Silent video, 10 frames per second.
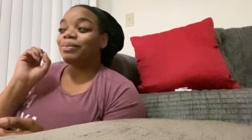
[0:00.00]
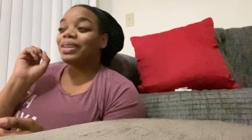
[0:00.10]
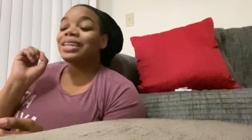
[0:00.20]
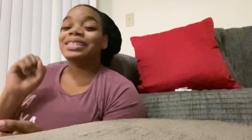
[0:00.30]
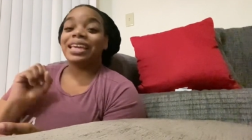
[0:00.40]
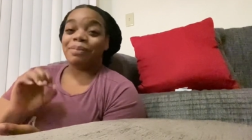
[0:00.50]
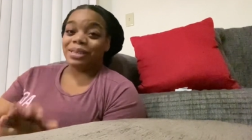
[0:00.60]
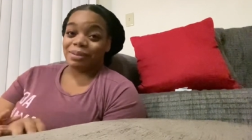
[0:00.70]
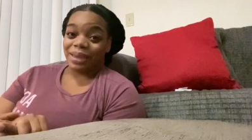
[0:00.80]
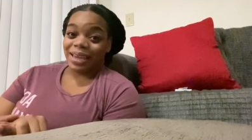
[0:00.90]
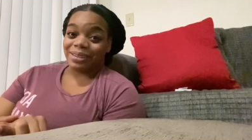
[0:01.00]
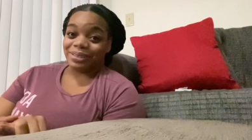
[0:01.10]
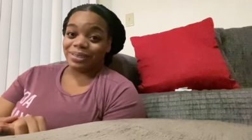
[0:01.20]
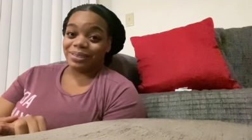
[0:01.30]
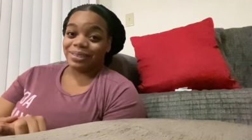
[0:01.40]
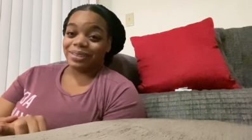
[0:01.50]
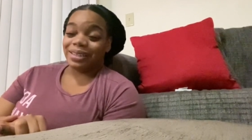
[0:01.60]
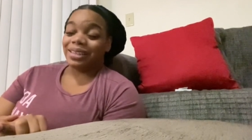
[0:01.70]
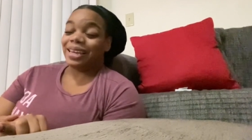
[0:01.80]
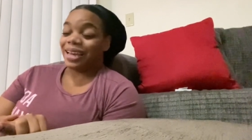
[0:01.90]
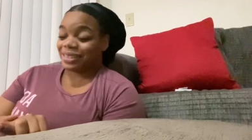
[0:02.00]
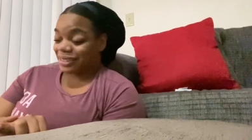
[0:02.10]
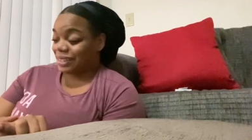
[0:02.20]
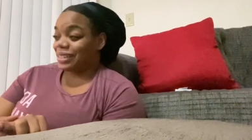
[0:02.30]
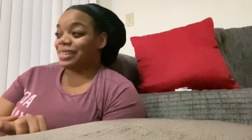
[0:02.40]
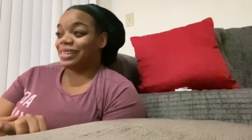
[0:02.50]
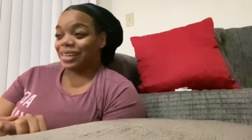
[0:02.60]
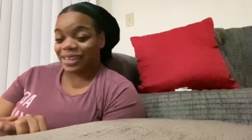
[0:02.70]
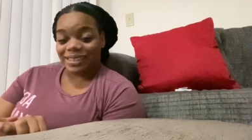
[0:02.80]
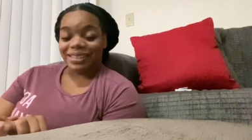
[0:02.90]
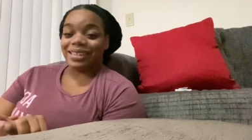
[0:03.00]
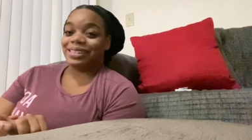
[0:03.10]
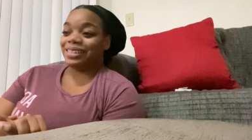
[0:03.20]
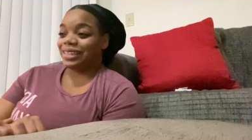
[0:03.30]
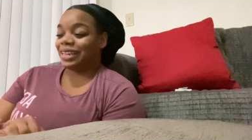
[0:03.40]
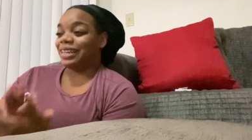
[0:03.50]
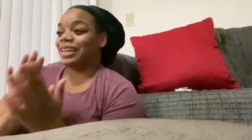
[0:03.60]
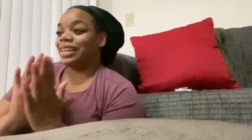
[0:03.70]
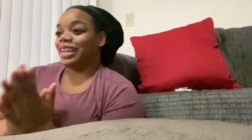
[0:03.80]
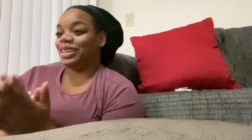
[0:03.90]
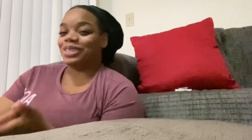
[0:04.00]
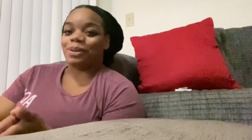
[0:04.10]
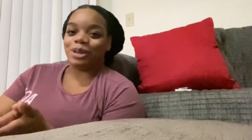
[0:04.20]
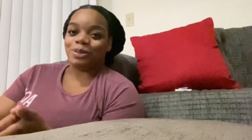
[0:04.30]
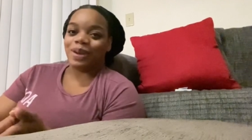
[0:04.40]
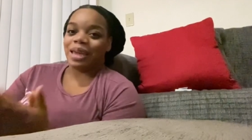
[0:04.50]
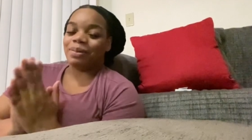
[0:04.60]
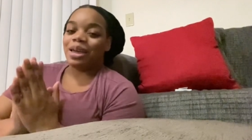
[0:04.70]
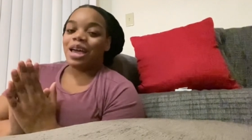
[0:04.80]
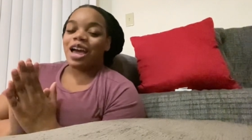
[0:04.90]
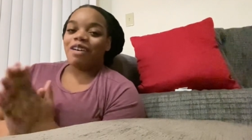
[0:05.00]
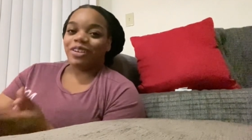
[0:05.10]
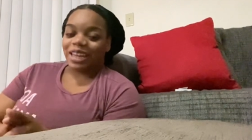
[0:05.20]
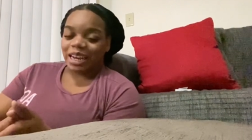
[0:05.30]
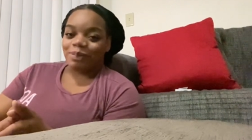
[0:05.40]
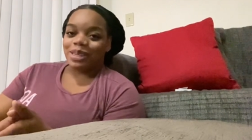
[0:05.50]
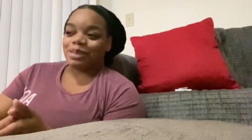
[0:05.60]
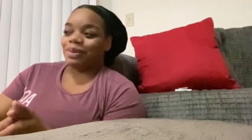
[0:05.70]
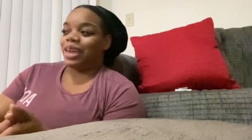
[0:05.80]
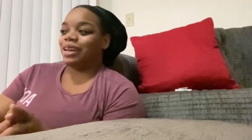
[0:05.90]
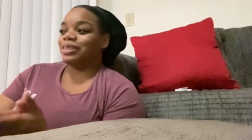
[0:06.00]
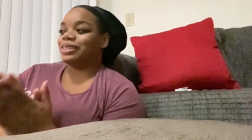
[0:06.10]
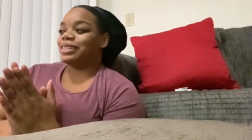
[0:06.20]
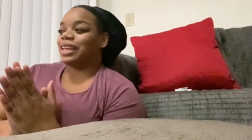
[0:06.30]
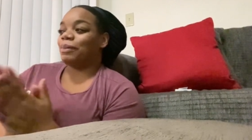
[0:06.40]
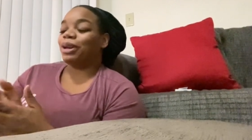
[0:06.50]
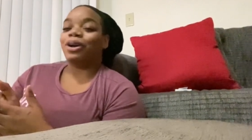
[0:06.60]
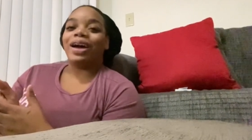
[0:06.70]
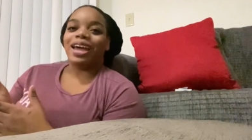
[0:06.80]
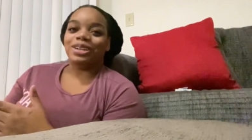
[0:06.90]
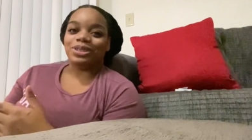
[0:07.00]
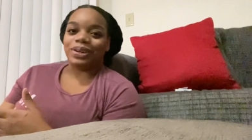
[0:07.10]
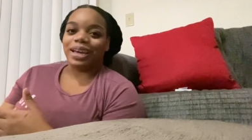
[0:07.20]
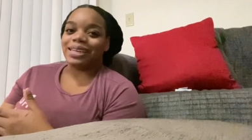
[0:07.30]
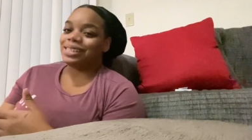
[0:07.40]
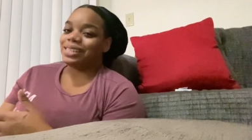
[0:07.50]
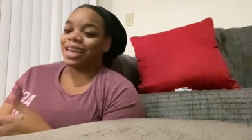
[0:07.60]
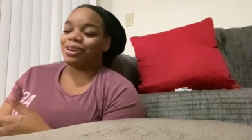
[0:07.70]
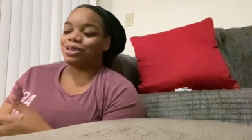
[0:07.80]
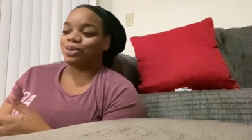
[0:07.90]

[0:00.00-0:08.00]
to get me some candles. Yes, yes, he did. Yes, he did. Thank you so much, babe, for getting me some candles. I'm going to go ahead and show you guys these candles real